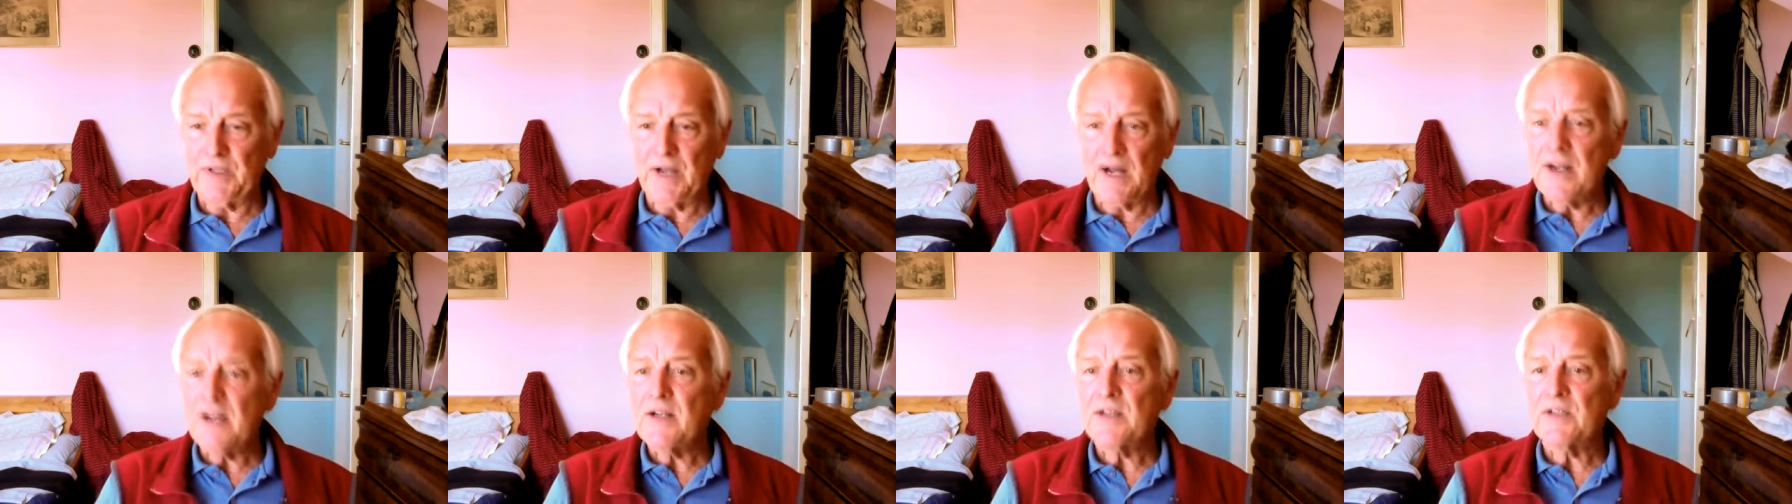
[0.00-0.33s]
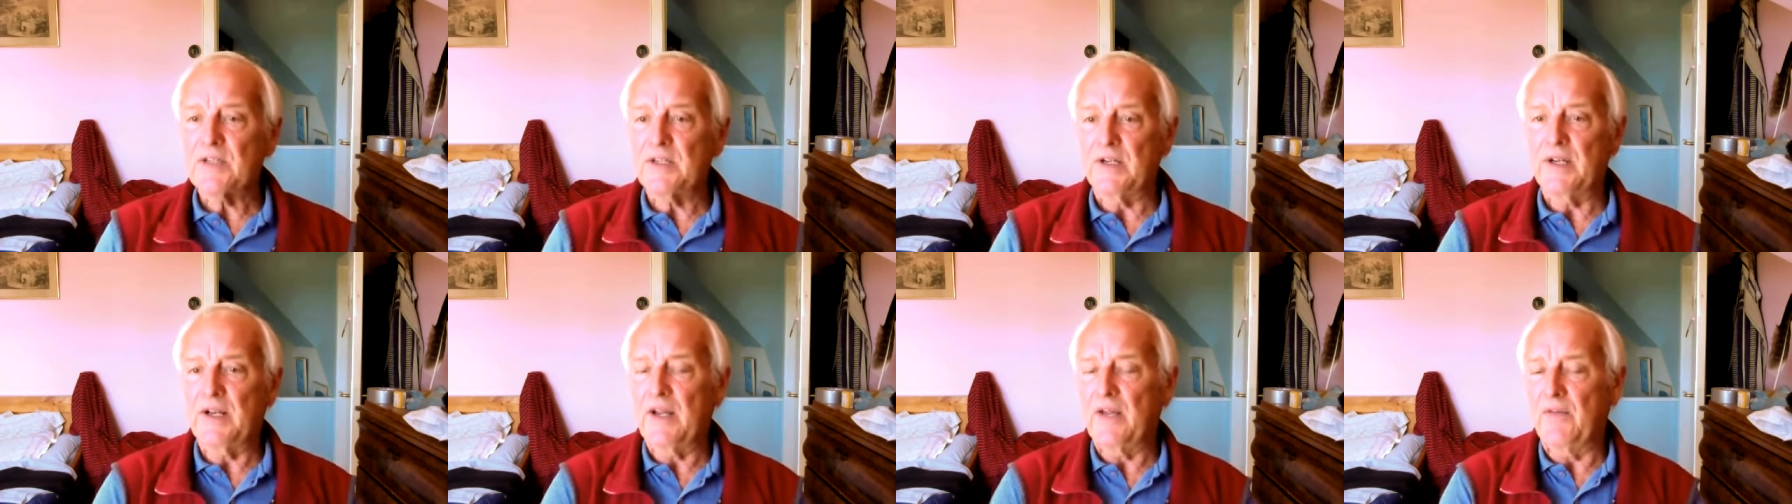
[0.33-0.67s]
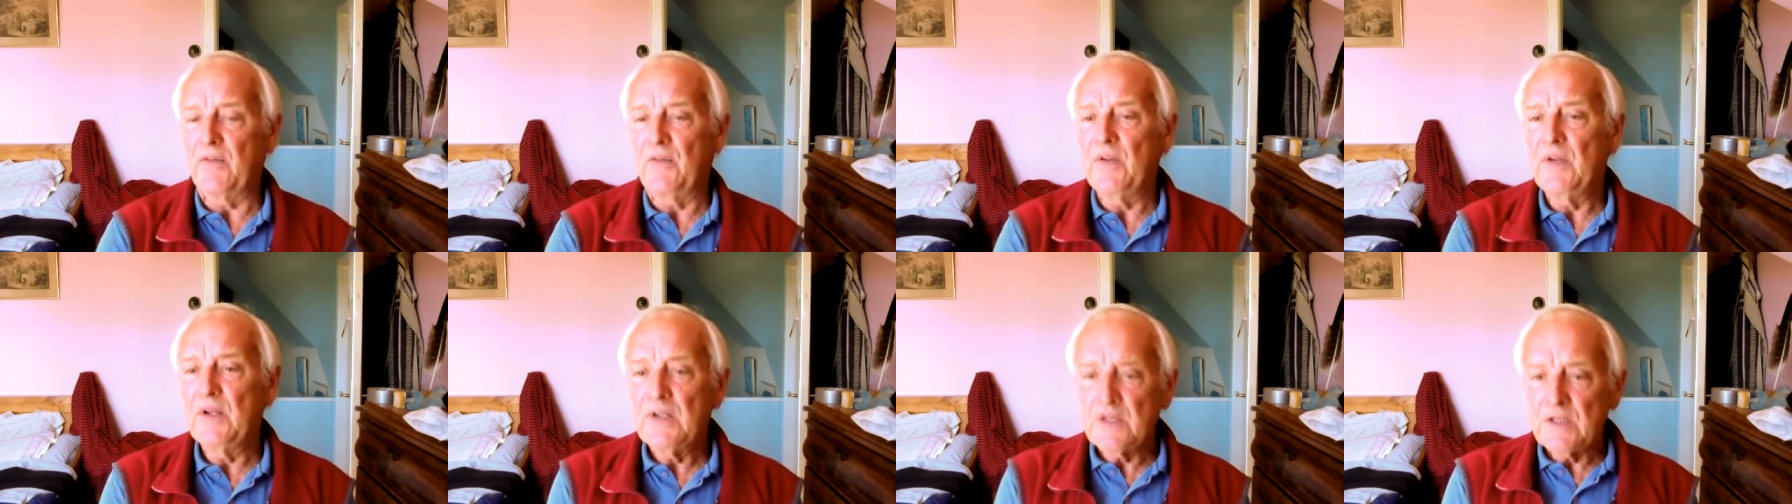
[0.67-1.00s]
dioxide
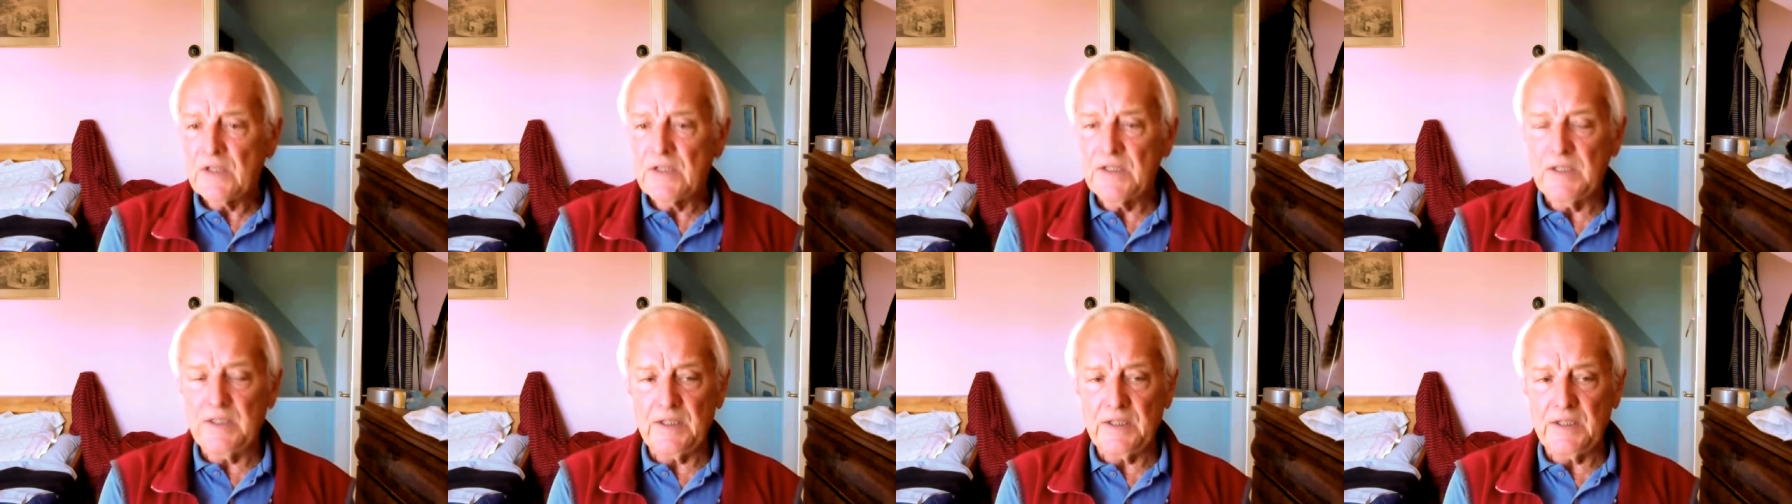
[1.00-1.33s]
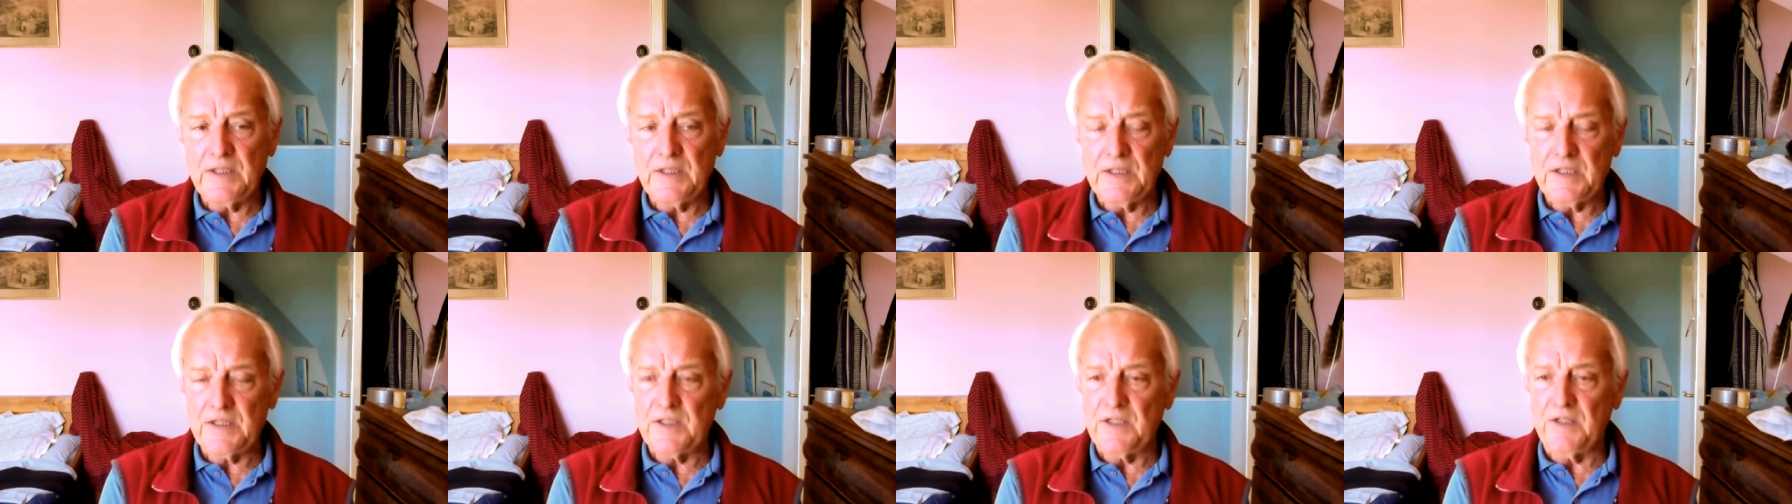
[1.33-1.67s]
have this